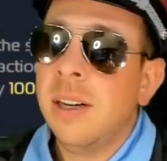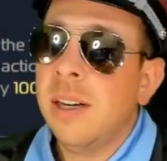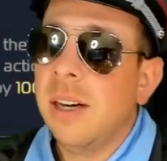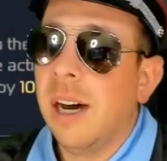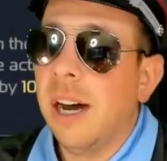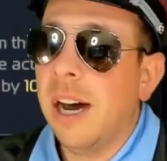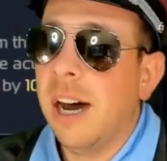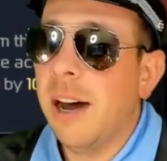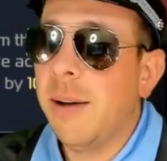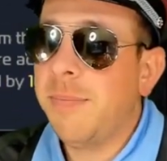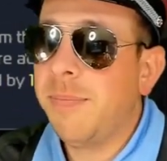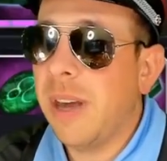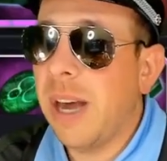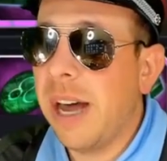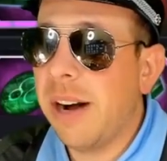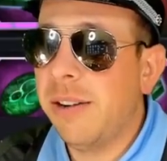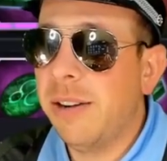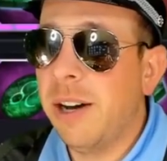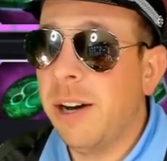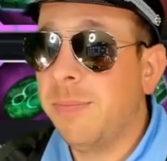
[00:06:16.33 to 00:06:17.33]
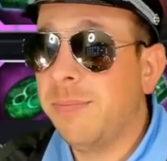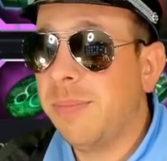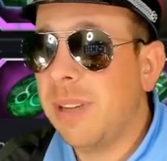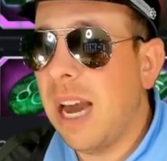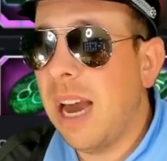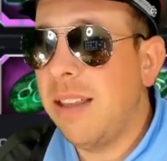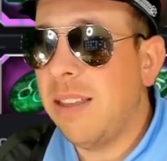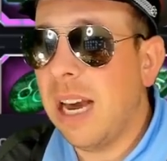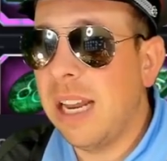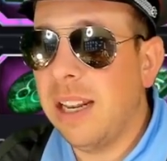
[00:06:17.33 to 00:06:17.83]
I don't know.
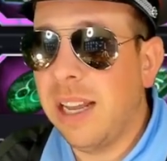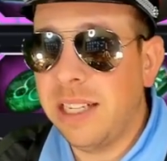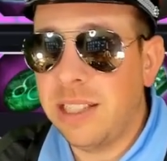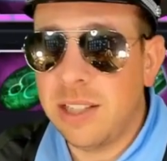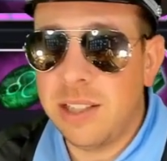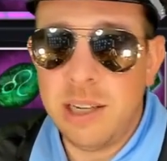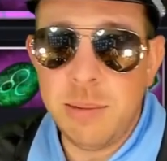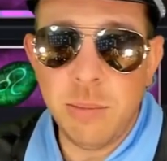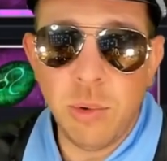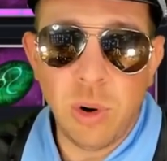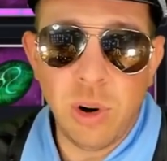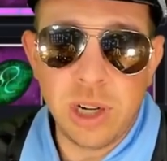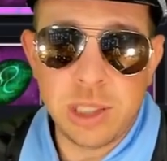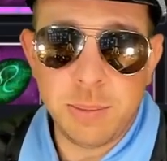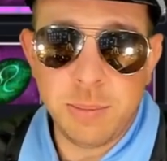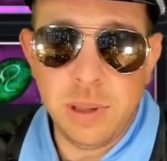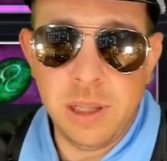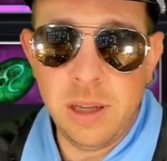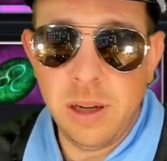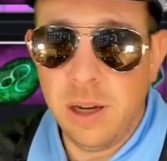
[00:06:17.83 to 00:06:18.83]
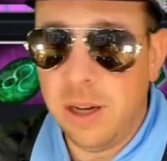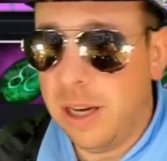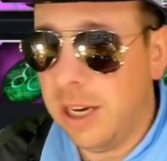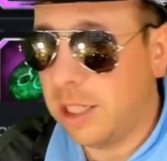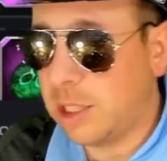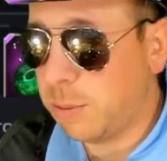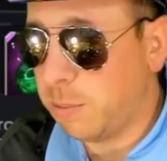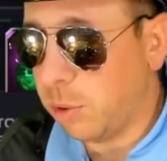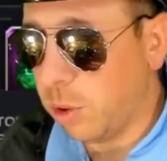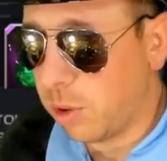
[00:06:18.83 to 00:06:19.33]
I'd like to see more
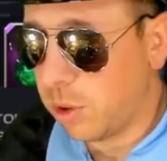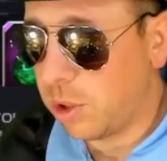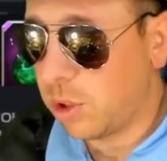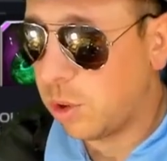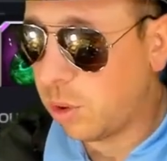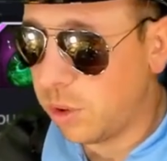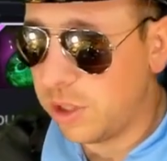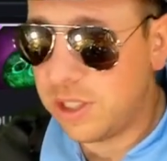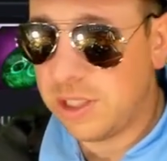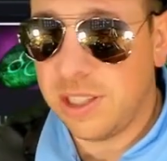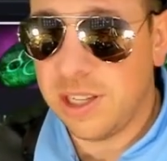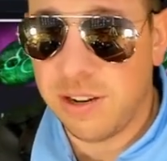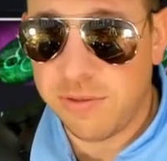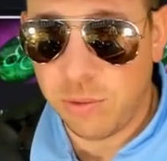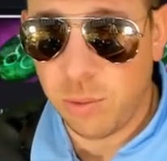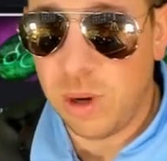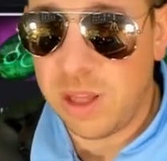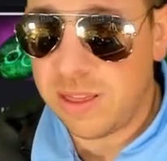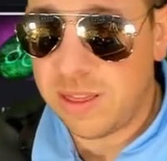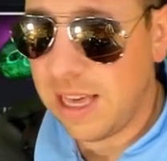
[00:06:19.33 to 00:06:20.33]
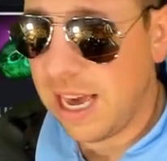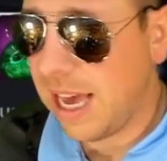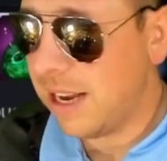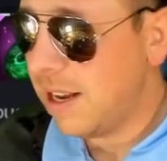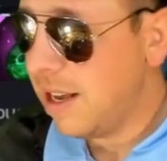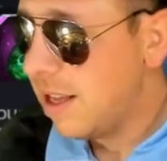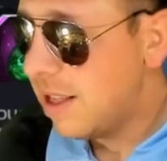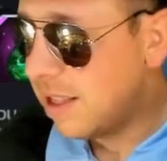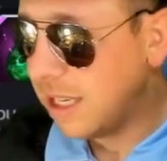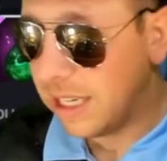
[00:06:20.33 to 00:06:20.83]
exploratory stuff with
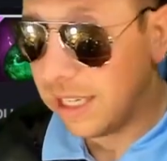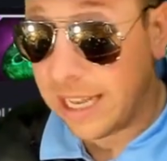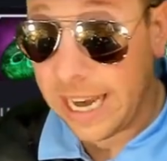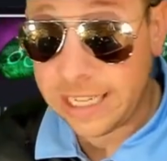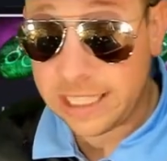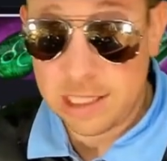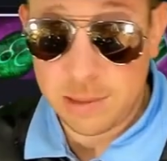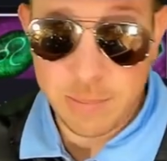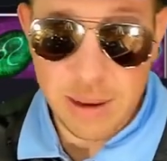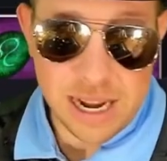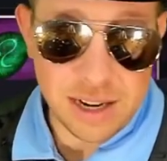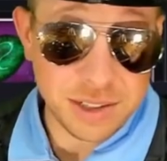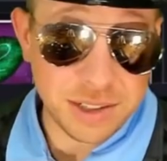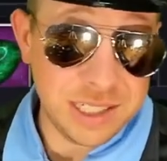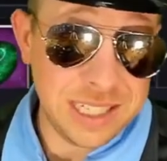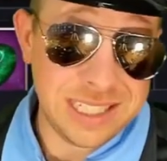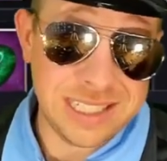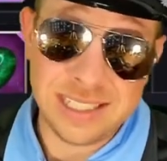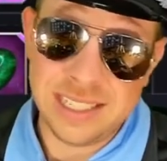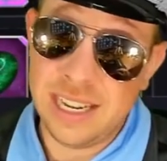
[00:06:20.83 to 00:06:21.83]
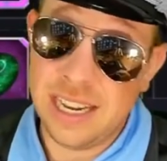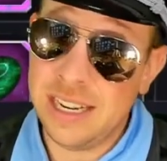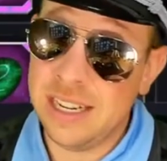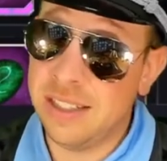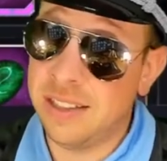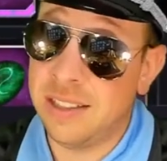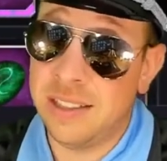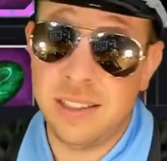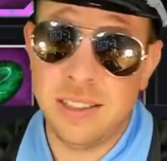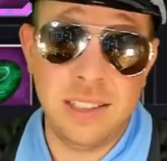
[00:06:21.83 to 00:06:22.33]
that. The Galactic Battle Season 10
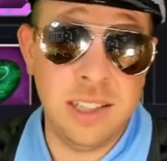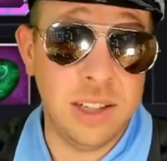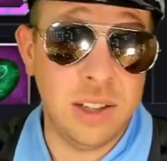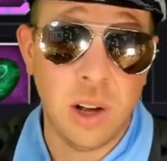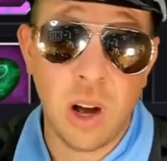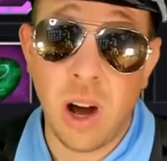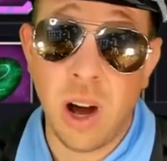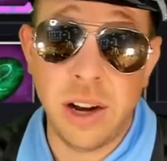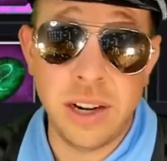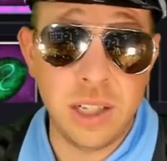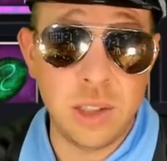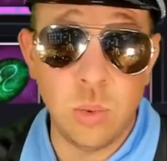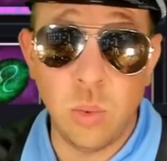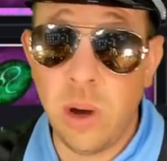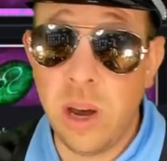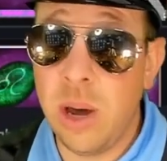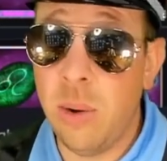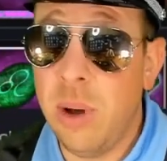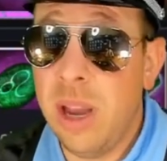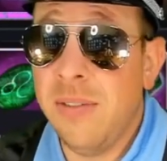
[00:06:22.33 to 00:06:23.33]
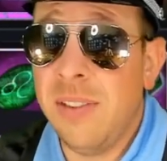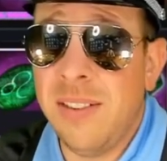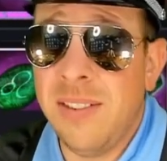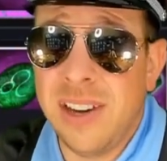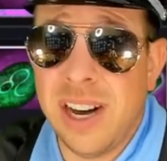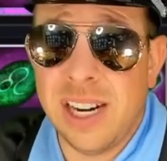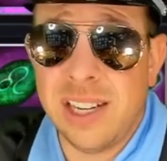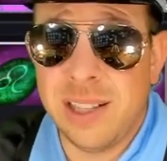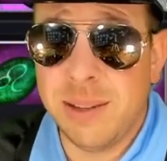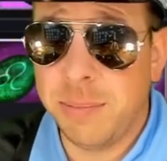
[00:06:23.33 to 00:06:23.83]
is still on its way. We haven't even
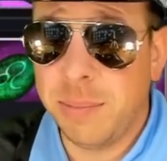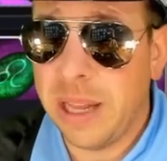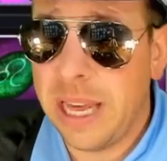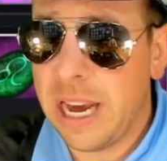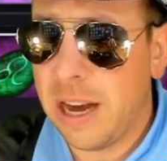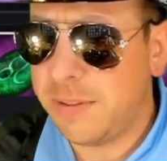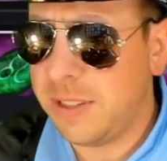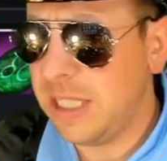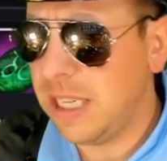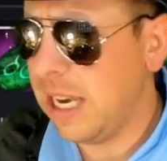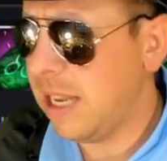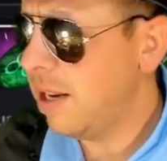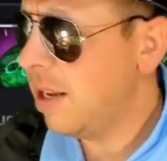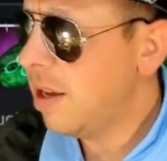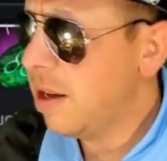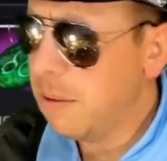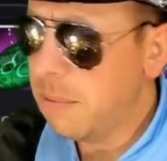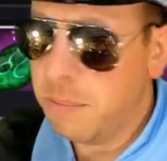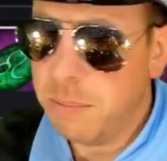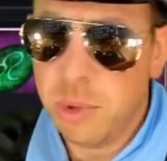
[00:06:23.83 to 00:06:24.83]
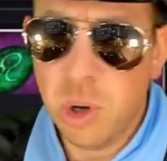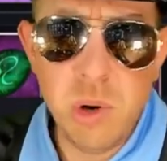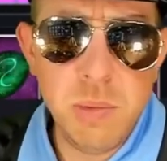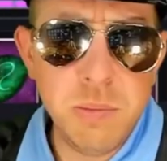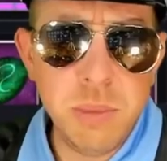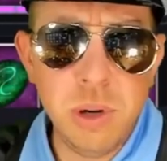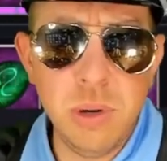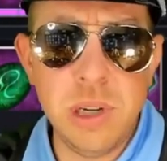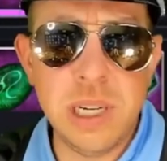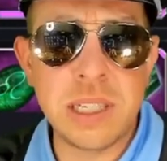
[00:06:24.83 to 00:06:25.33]
got to the playoffs yet. Moon
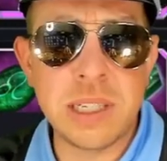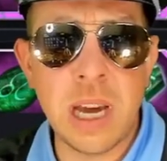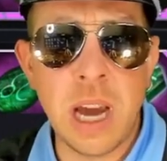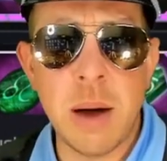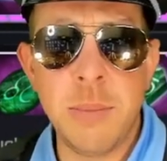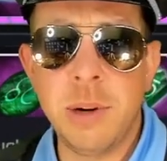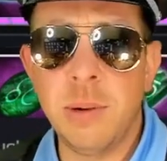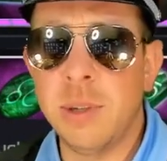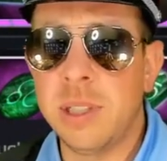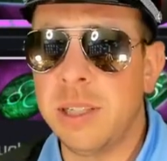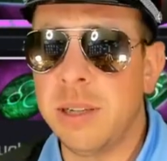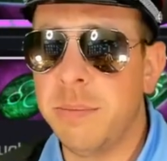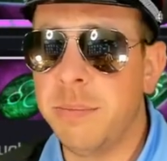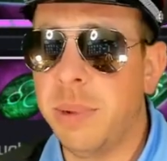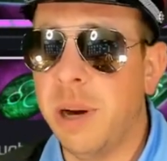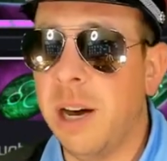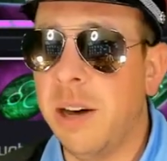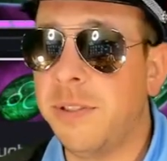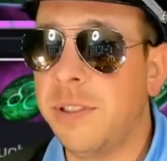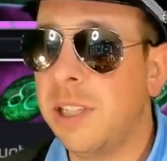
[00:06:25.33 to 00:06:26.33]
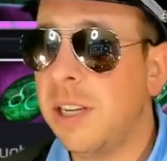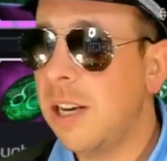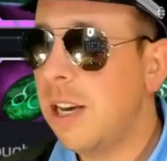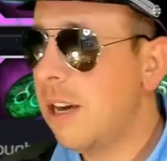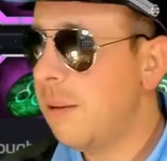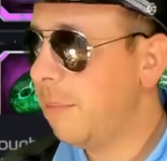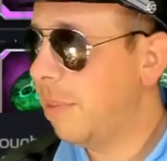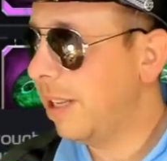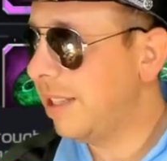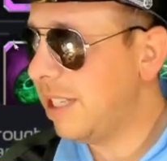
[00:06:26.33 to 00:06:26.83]
Booty's coming with some buffs.
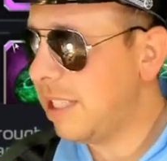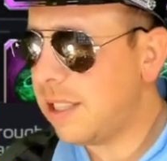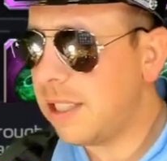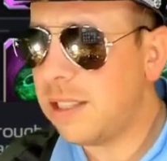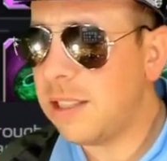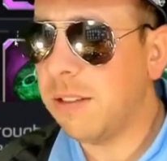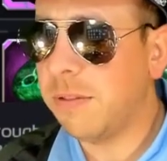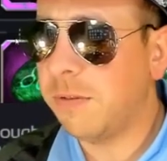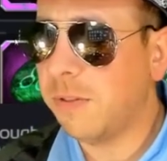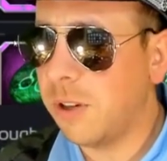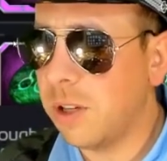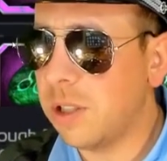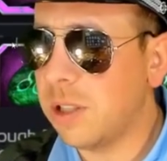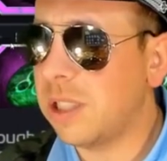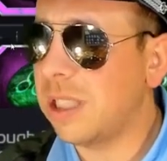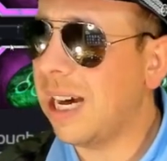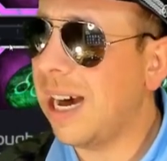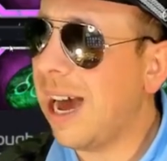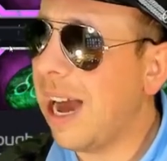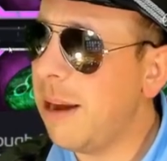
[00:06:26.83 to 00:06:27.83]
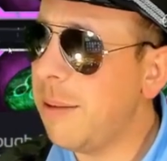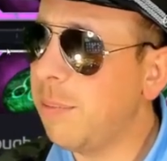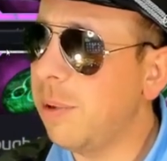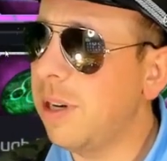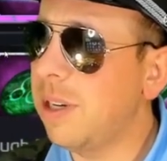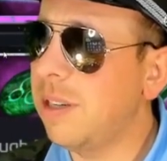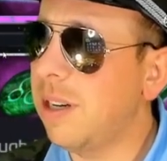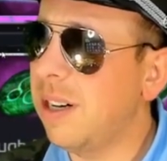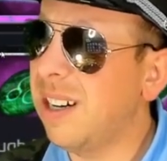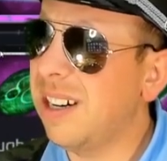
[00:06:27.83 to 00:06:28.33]
But this is the first hybrid